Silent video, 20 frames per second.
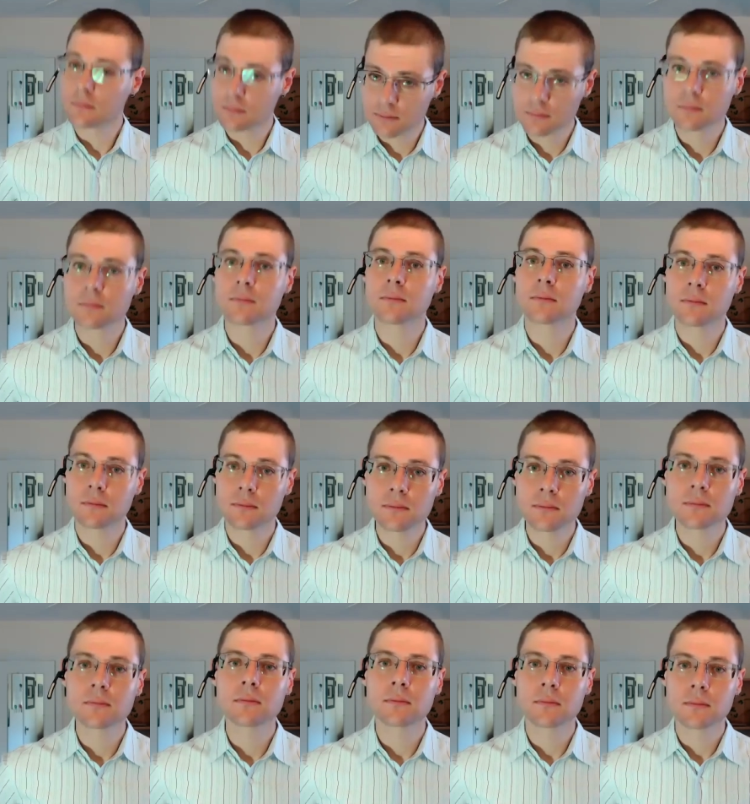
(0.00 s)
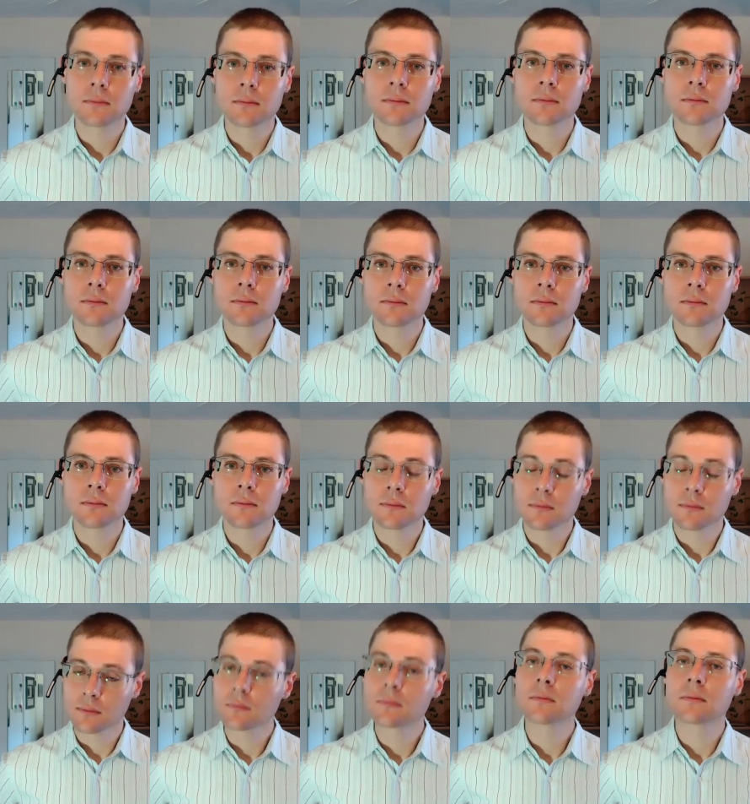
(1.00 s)
go to a consultant that's
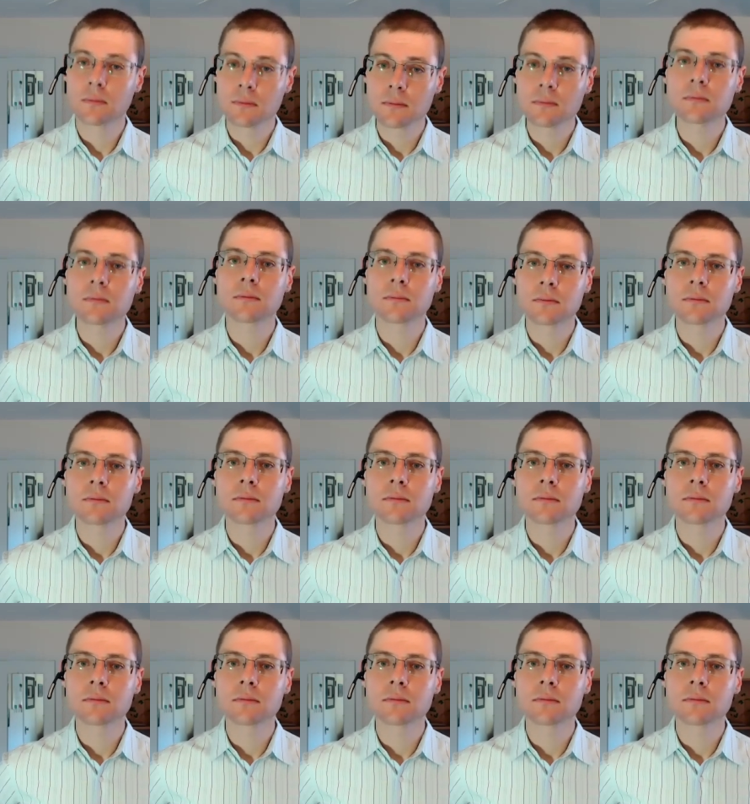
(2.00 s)
already gone through that